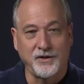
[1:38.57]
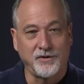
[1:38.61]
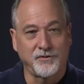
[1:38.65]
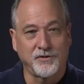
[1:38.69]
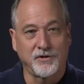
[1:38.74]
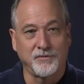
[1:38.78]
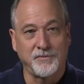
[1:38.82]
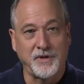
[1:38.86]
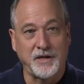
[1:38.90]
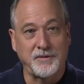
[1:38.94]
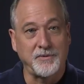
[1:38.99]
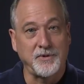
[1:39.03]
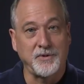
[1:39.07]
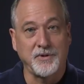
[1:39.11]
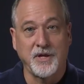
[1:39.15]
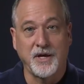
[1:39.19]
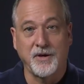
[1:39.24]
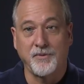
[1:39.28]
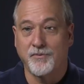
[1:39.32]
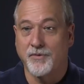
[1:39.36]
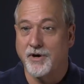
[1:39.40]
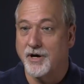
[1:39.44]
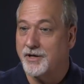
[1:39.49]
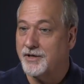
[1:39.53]
or maybe
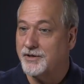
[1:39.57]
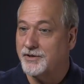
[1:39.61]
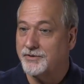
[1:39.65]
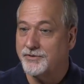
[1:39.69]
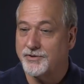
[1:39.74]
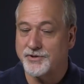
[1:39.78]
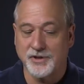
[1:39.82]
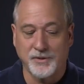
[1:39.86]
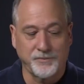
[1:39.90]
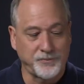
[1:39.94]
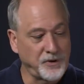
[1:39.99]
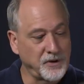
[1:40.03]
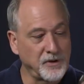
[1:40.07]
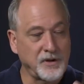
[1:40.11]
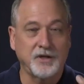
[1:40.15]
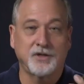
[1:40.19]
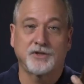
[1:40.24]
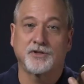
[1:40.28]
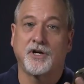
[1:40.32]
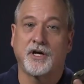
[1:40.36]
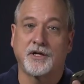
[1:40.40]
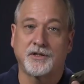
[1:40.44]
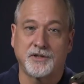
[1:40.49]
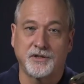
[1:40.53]
they want to do something like
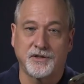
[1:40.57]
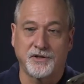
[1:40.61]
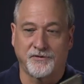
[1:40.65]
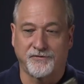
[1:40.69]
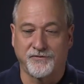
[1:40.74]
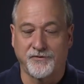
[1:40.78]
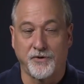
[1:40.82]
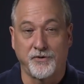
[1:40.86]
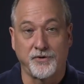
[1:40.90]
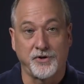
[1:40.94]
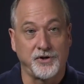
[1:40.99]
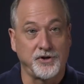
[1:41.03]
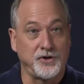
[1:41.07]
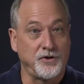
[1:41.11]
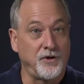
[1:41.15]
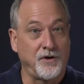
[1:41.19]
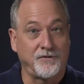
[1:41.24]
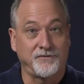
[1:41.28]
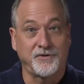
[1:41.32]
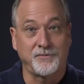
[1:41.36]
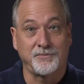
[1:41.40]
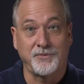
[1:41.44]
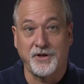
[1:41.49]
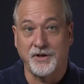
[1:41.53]
talk to their phone, and you
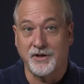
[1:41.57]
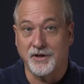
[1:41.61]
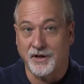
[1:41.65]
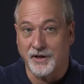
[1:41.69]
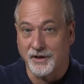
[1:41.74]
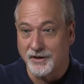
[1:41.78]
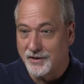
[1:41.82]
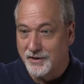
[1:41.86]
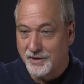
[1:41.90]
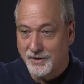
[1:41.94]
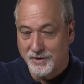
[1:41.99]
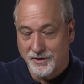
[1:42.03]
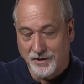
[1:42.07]
have to be a